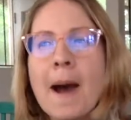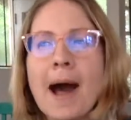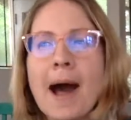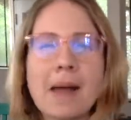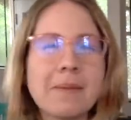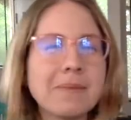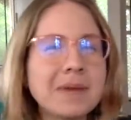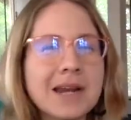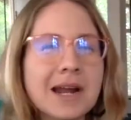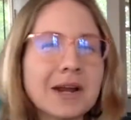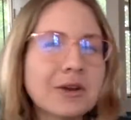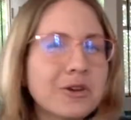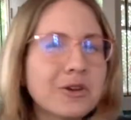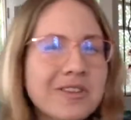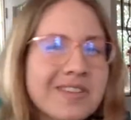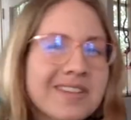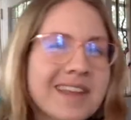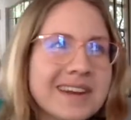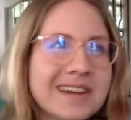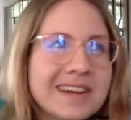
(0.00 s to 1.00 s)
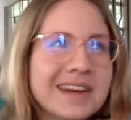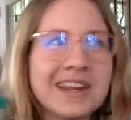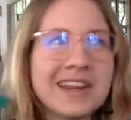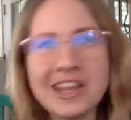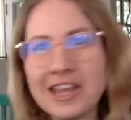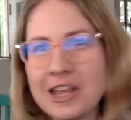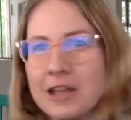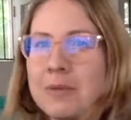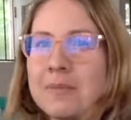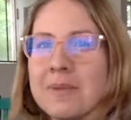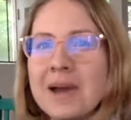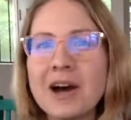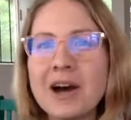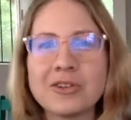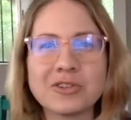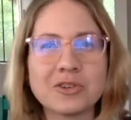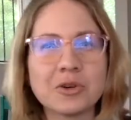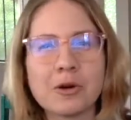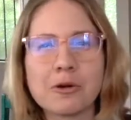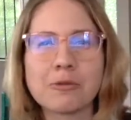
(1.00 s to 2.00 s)
I mean, I could send an email
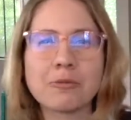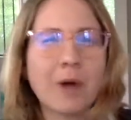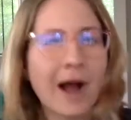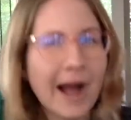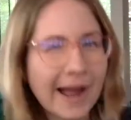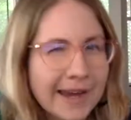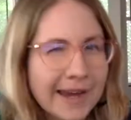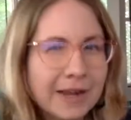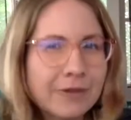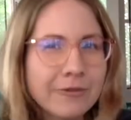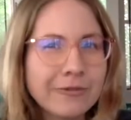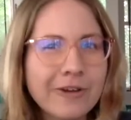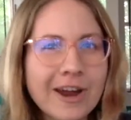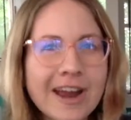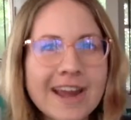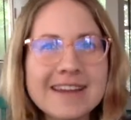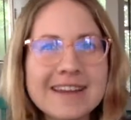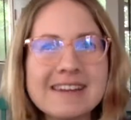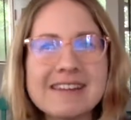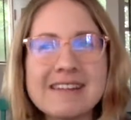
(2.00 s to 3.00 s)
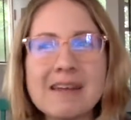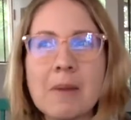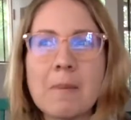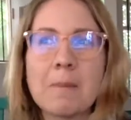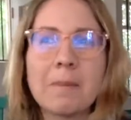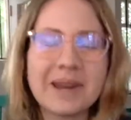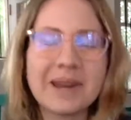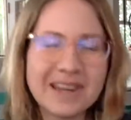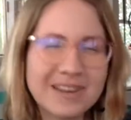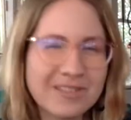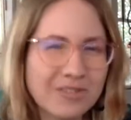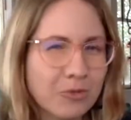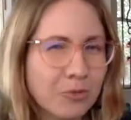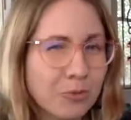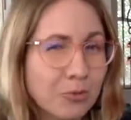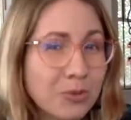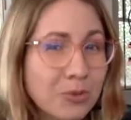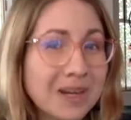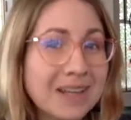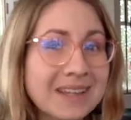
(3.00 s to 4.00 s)
to a writing friend, but it's
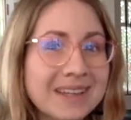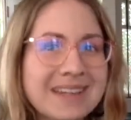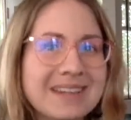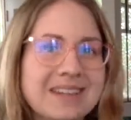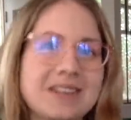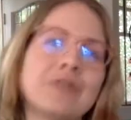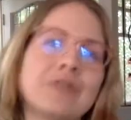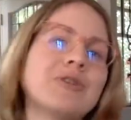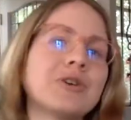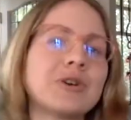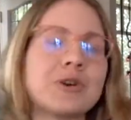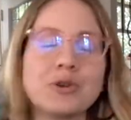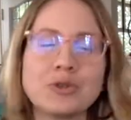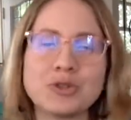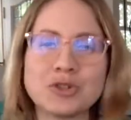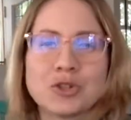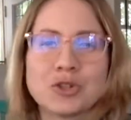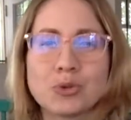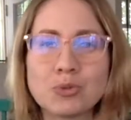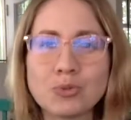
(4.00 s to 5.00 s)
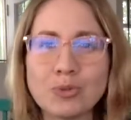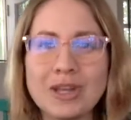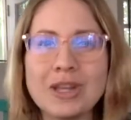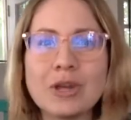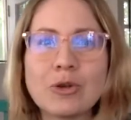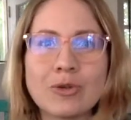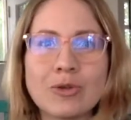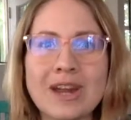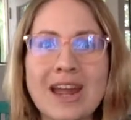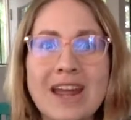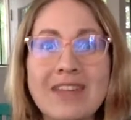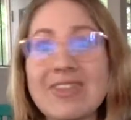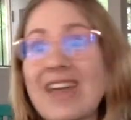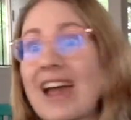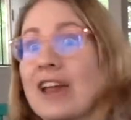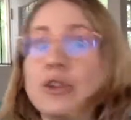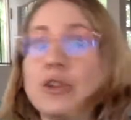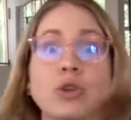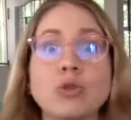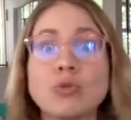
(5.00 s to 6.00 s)
really difficult to recreate
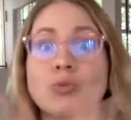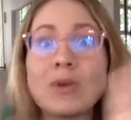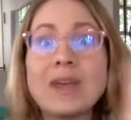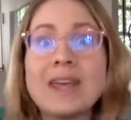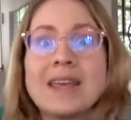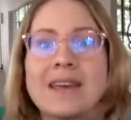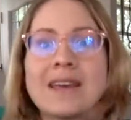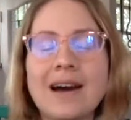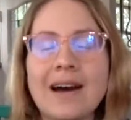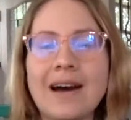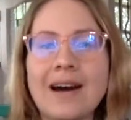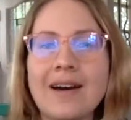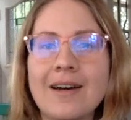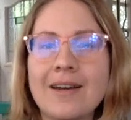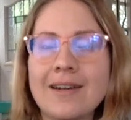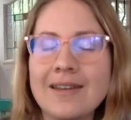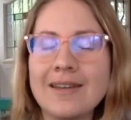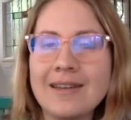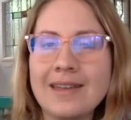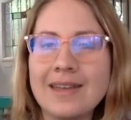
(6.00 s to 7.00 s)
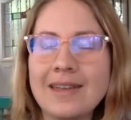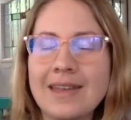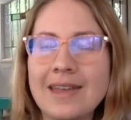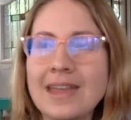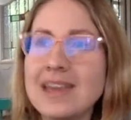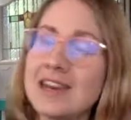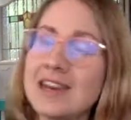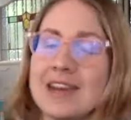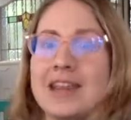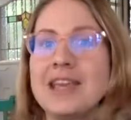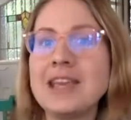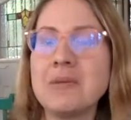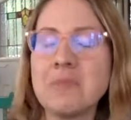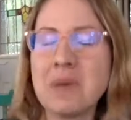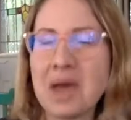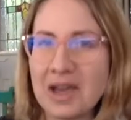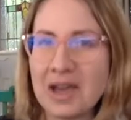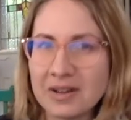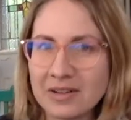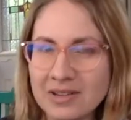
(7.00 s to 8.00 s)
that eureka in an
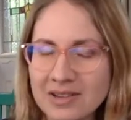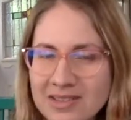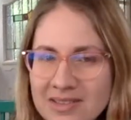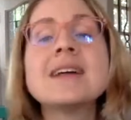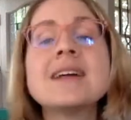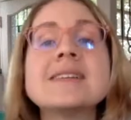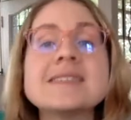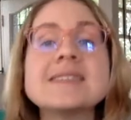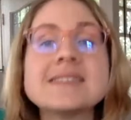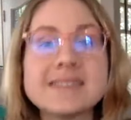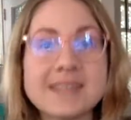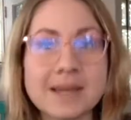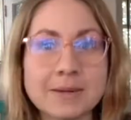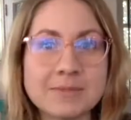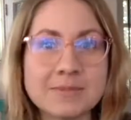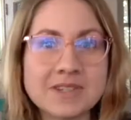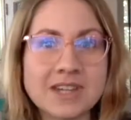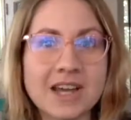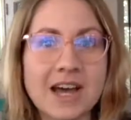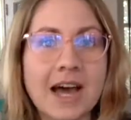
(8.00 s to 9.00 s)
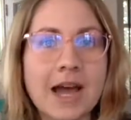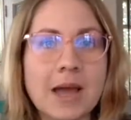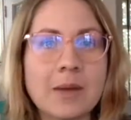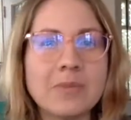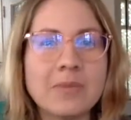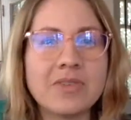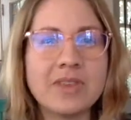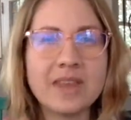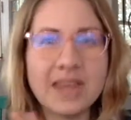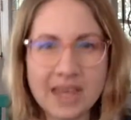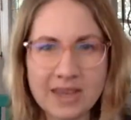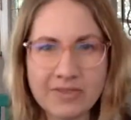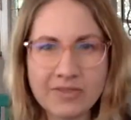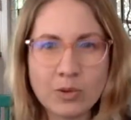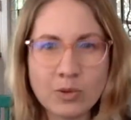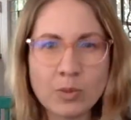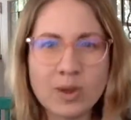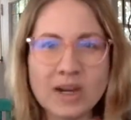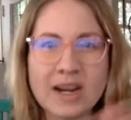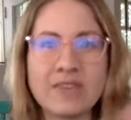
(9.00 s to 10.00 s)
email. Sometimes, even
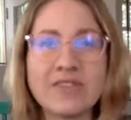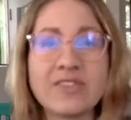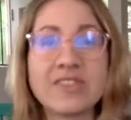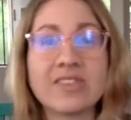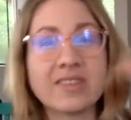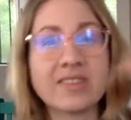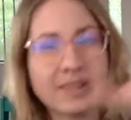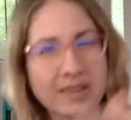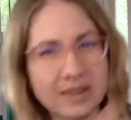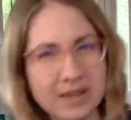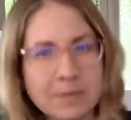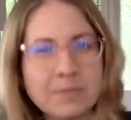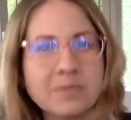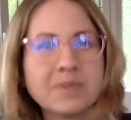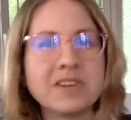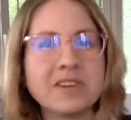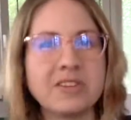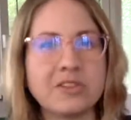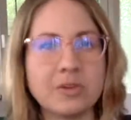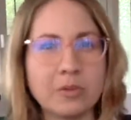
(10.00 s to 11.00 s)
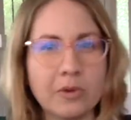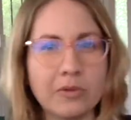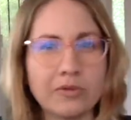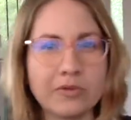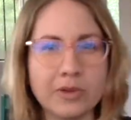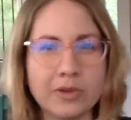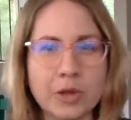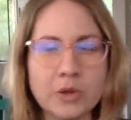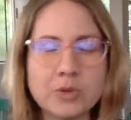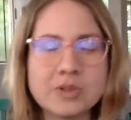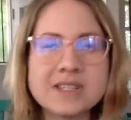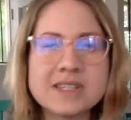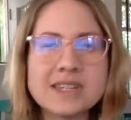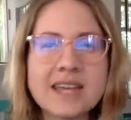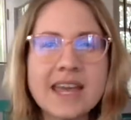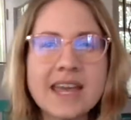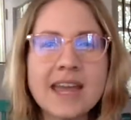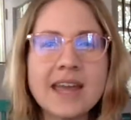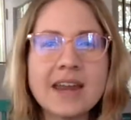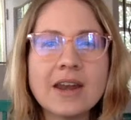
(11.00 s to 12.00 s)
when I've slipped into a flow
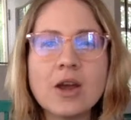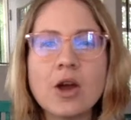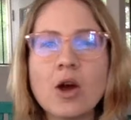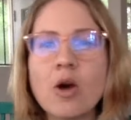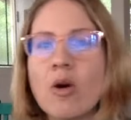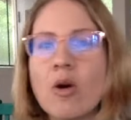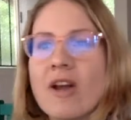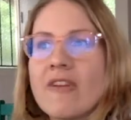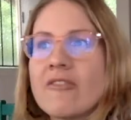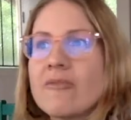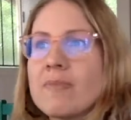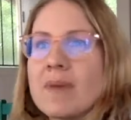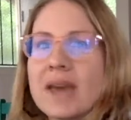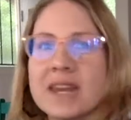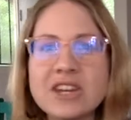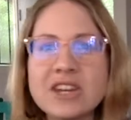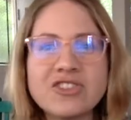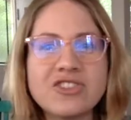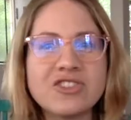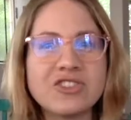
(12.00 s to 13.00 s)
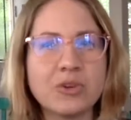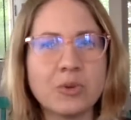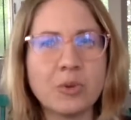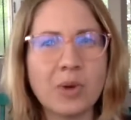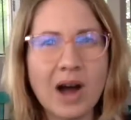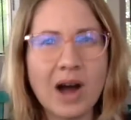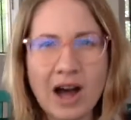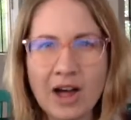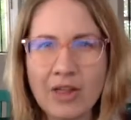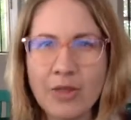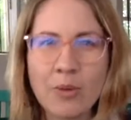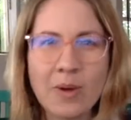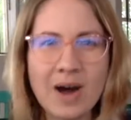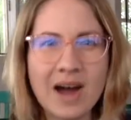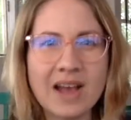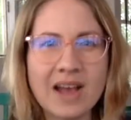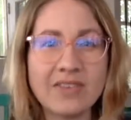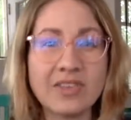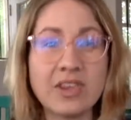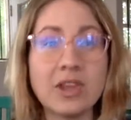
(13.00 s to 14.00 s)
state, or I've managed to
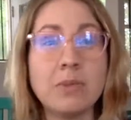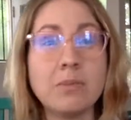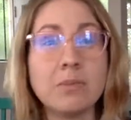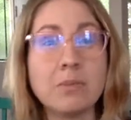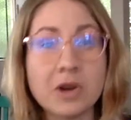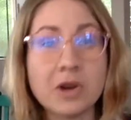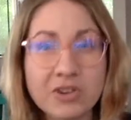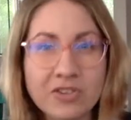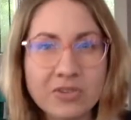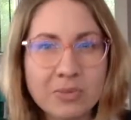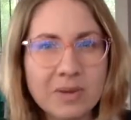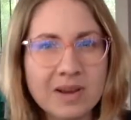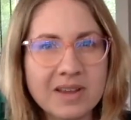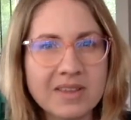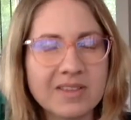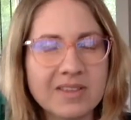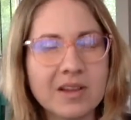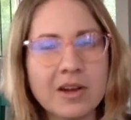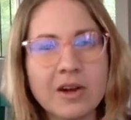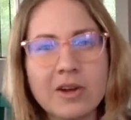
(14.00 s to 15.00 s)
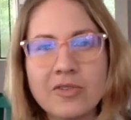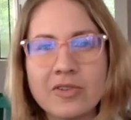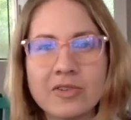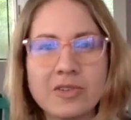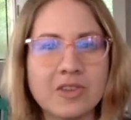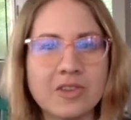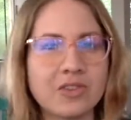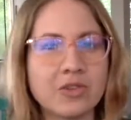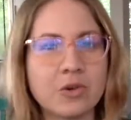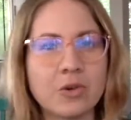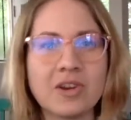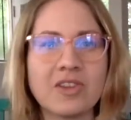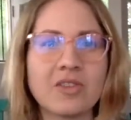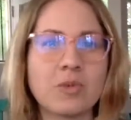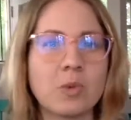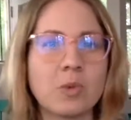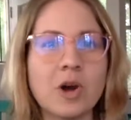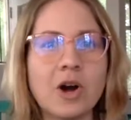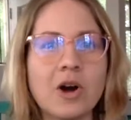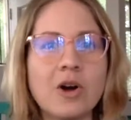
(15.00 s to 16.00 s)
otherwise immerse myself in the story's
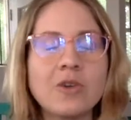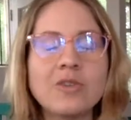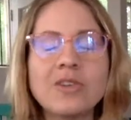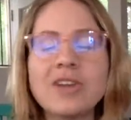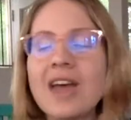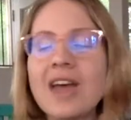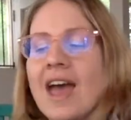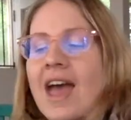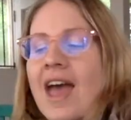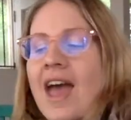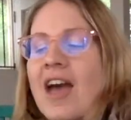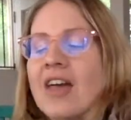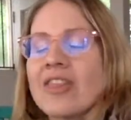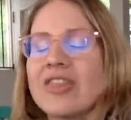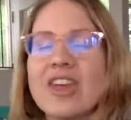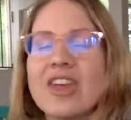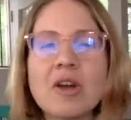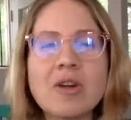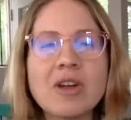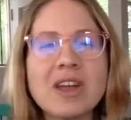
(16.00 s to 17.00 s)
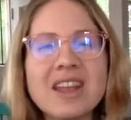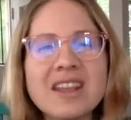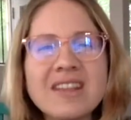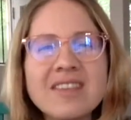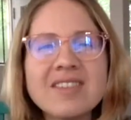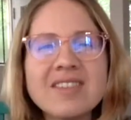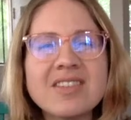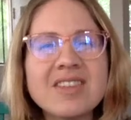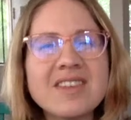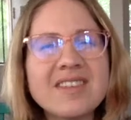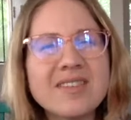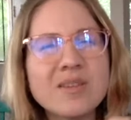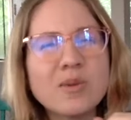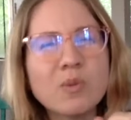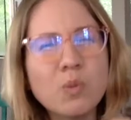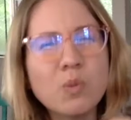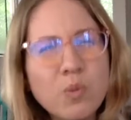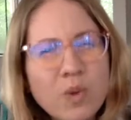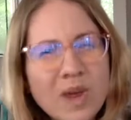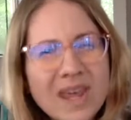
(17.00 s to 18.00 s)
world, there is this
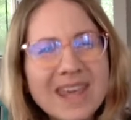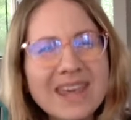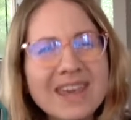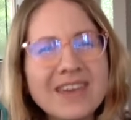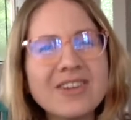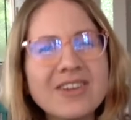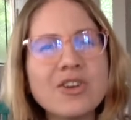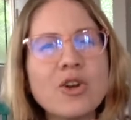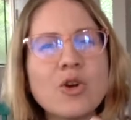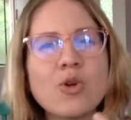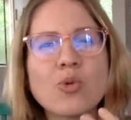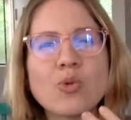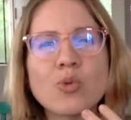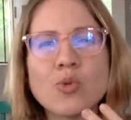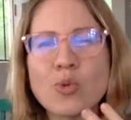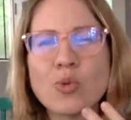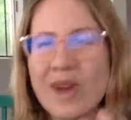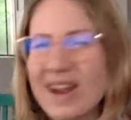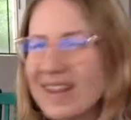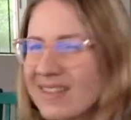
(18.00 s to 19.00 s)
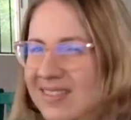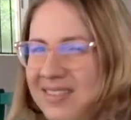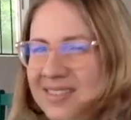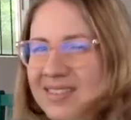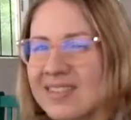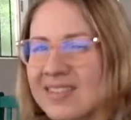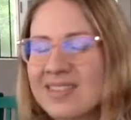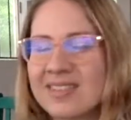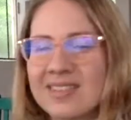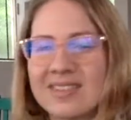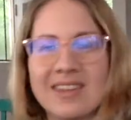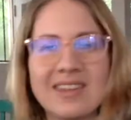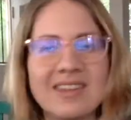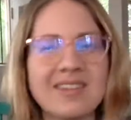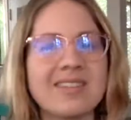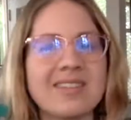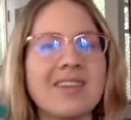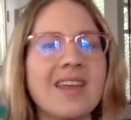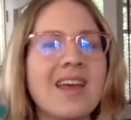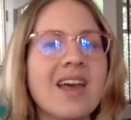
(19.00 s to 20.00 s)
weird
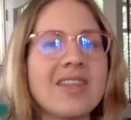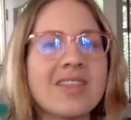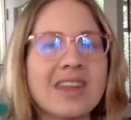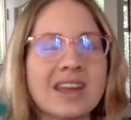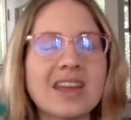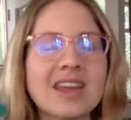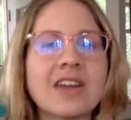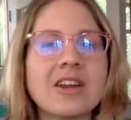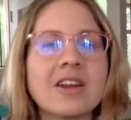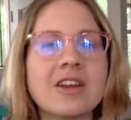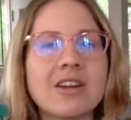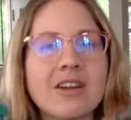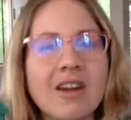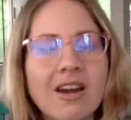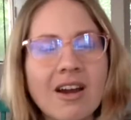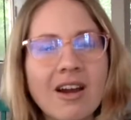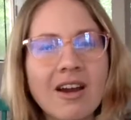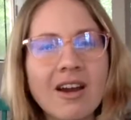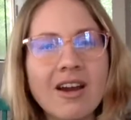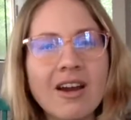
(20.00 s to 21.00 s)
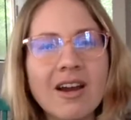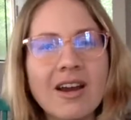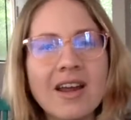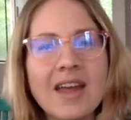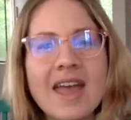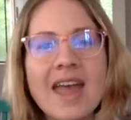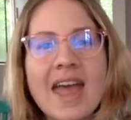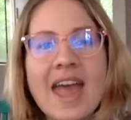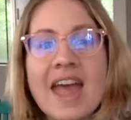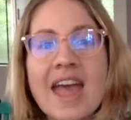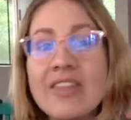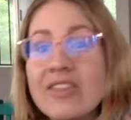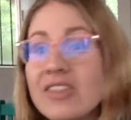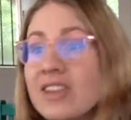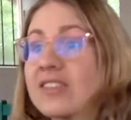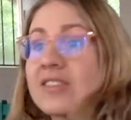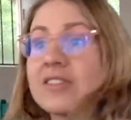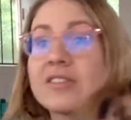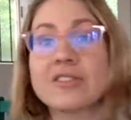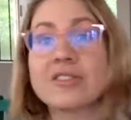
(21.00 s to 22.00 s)
restlessness that can occur, and this